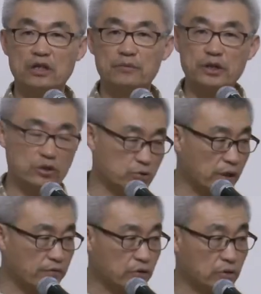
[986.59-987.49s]
because we
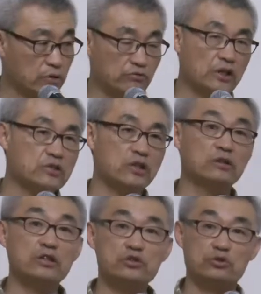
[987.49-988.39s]
have to run
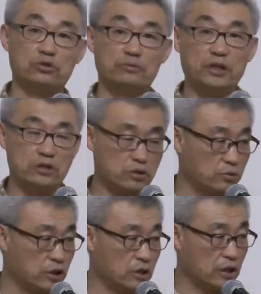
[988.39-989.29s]
Sunday school, because
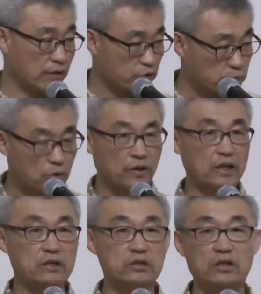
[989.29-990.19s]
we have to
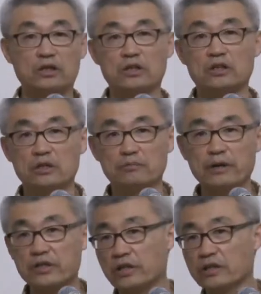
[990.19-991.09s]
provide
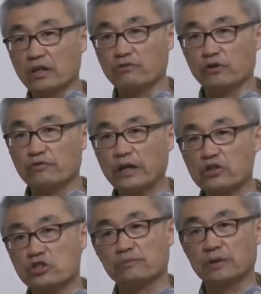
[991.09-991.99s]
merienda for
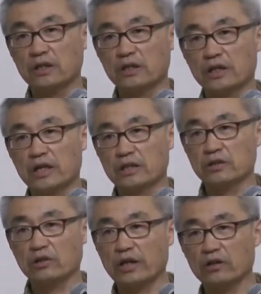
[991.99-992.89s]
fellowship,
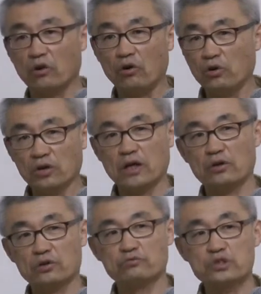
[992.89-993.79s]
and all
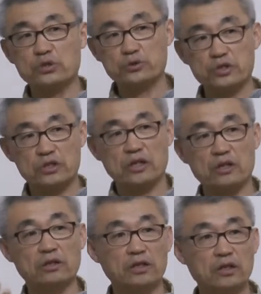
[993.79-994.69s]
our resources
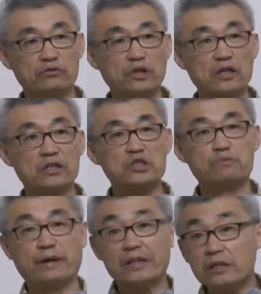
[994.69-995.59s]
are really
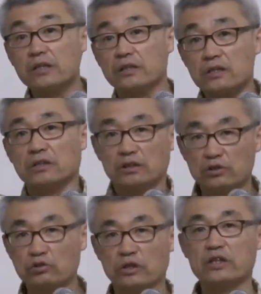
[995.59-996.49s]
expended
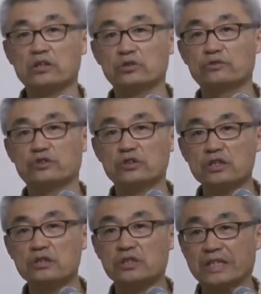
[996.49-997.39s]
to take care of the
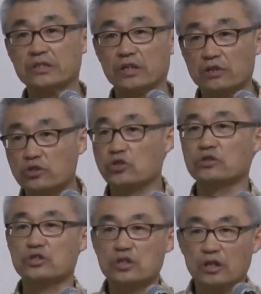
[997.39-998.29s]
needs inside the
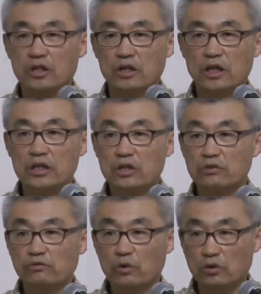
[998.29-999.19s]
church. And
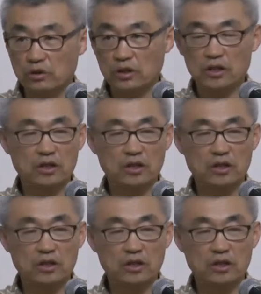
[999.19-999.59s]
therefore,